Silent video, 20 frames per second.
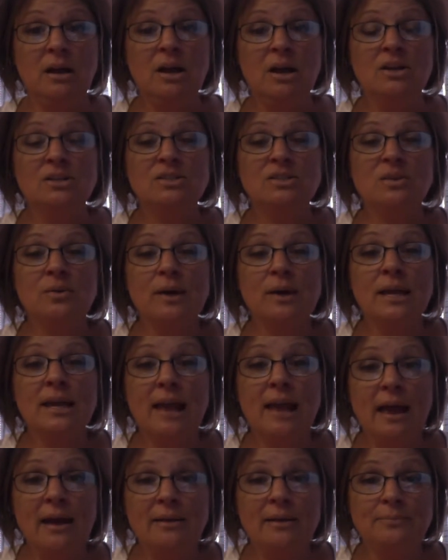So
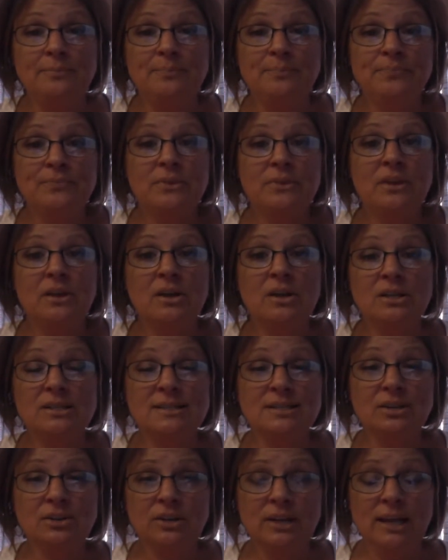again, the
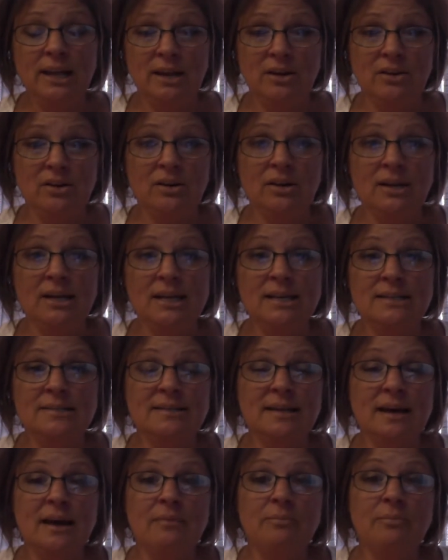concern here is
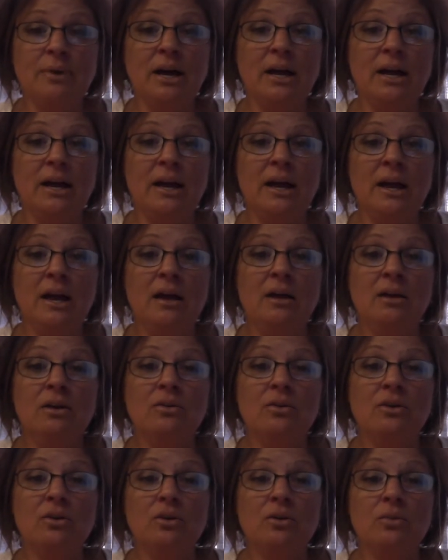that by
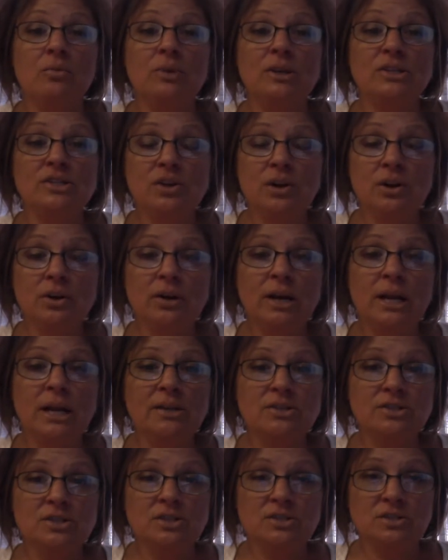
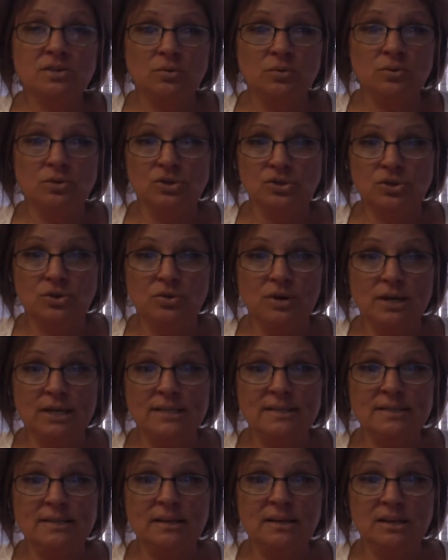returning to school
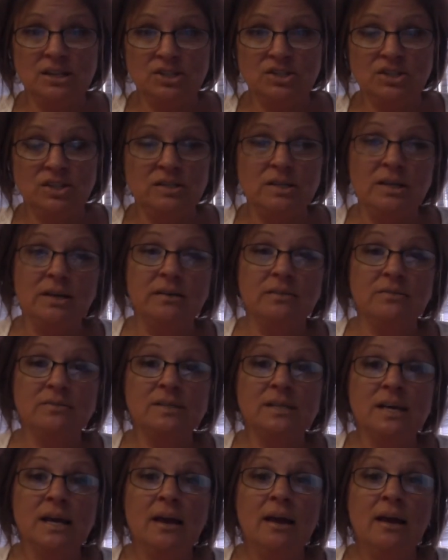choice
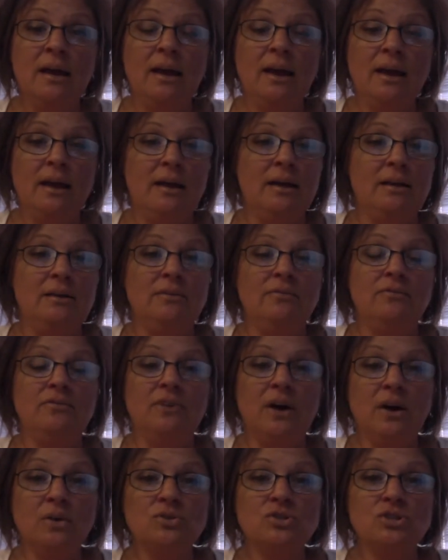initiatives and
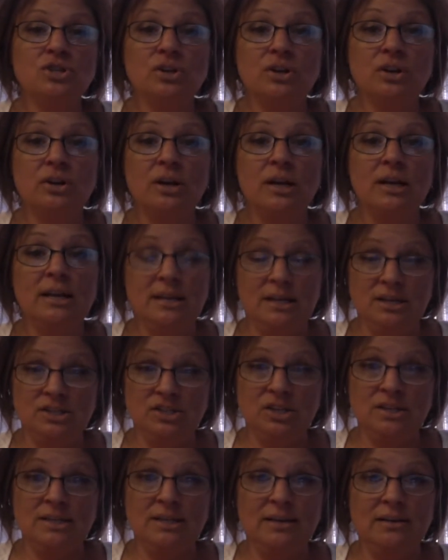voucher
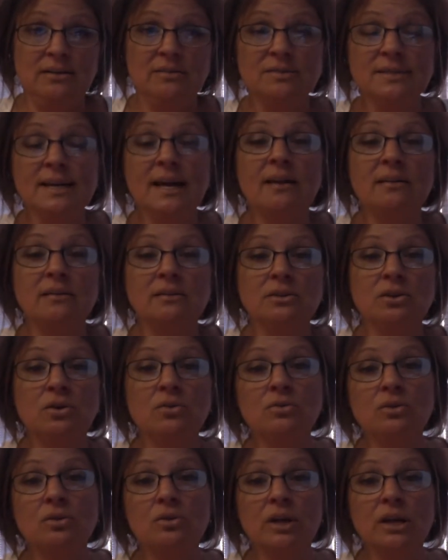initiatives and
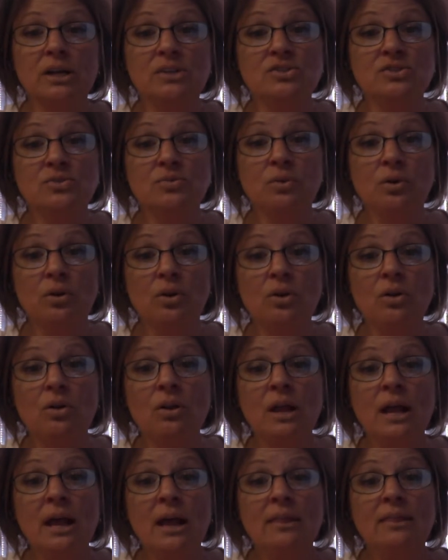local control,
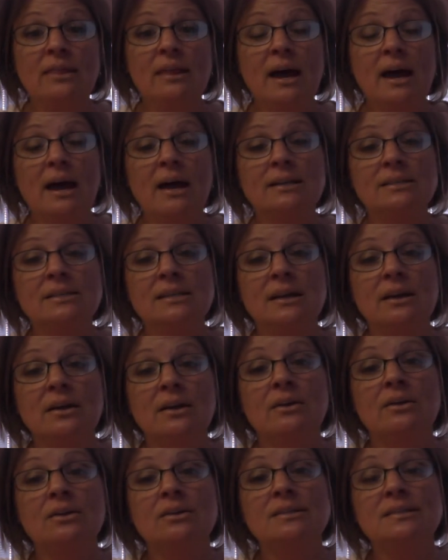that
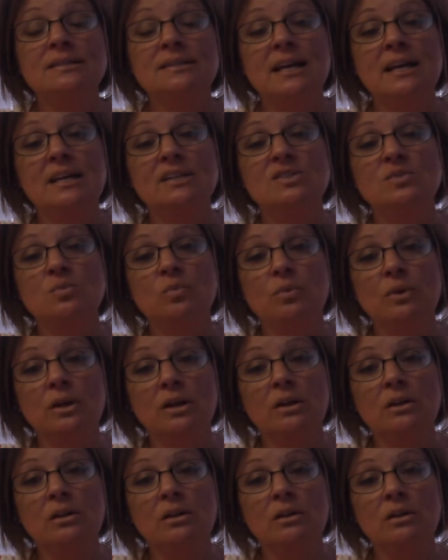states
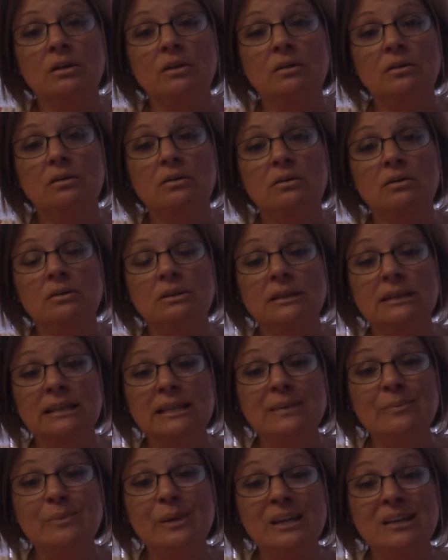will
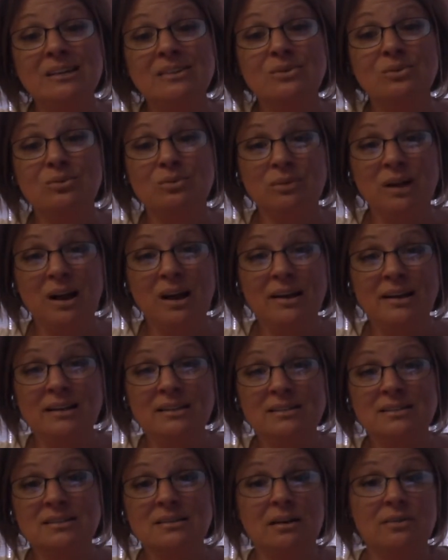limit the
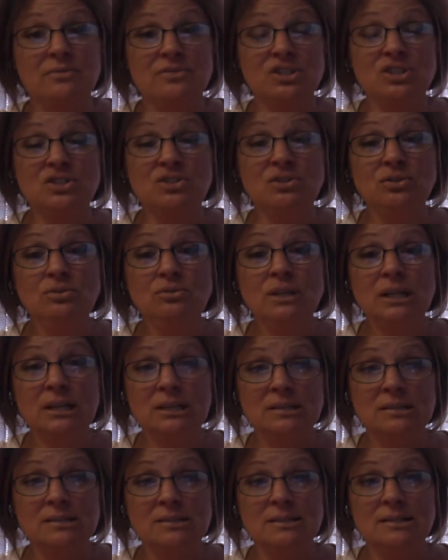rights of
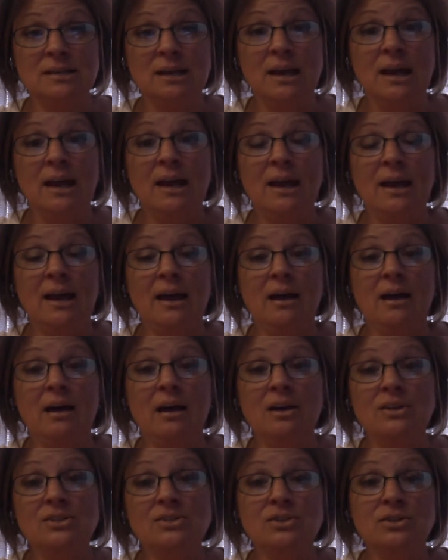students
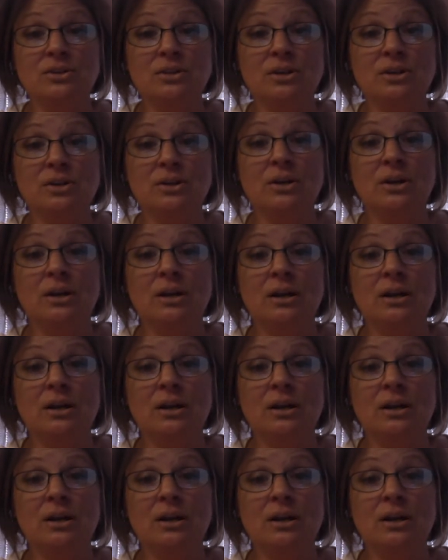under